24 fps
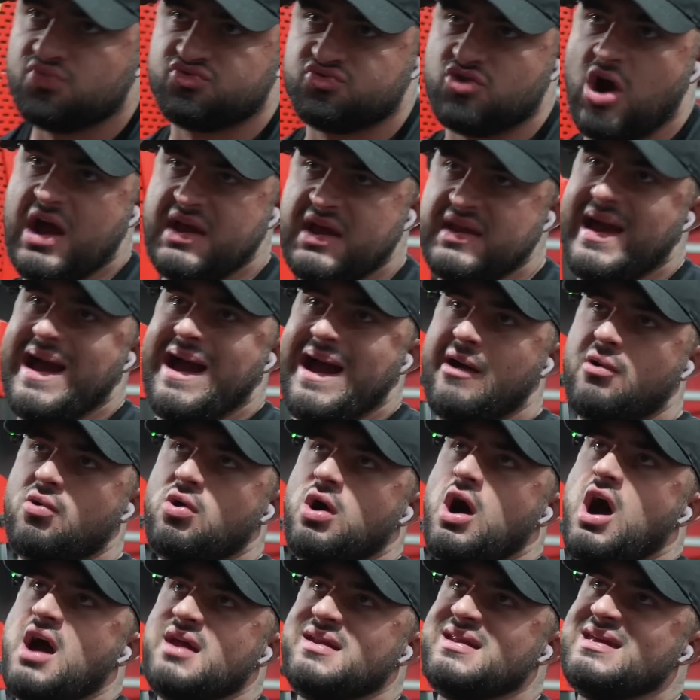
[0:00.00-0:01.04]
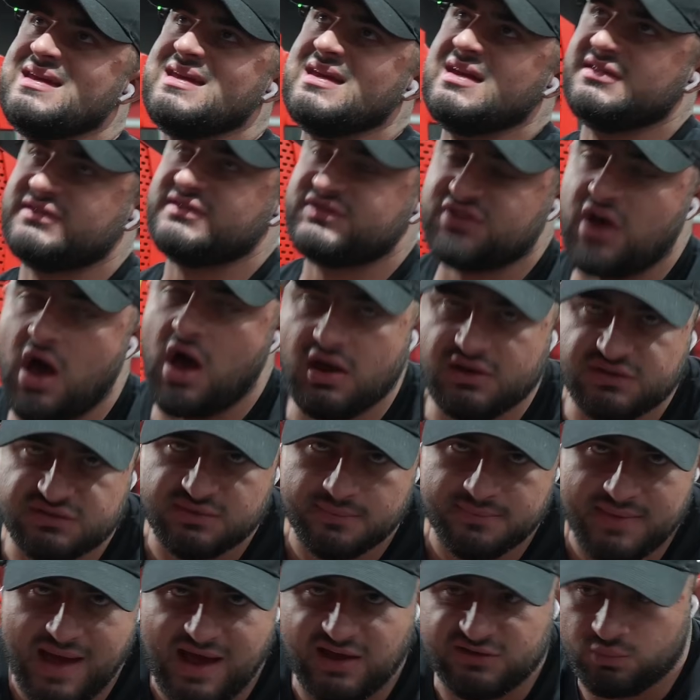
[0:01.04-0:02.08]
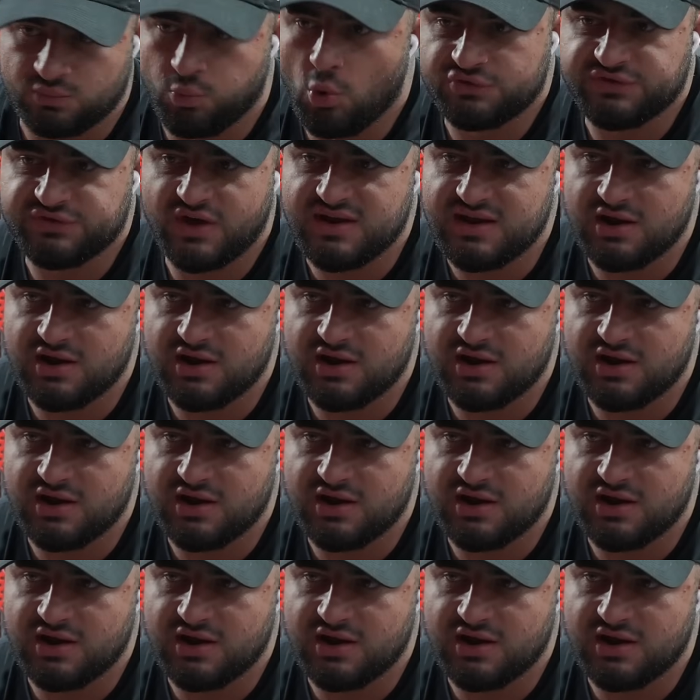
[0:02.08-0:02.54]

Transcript: right now I need size. That's what I